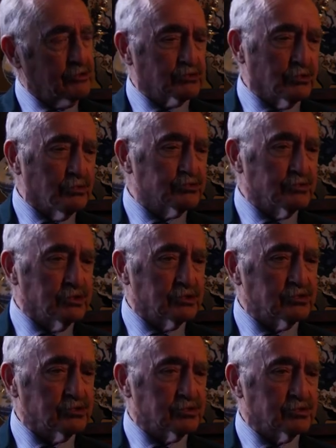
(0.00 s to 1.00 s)
there's also
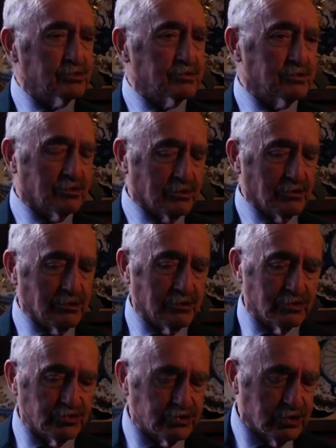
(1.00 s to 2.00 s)
this
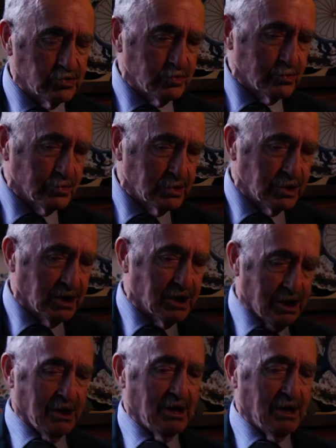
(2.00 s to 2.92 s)
continuing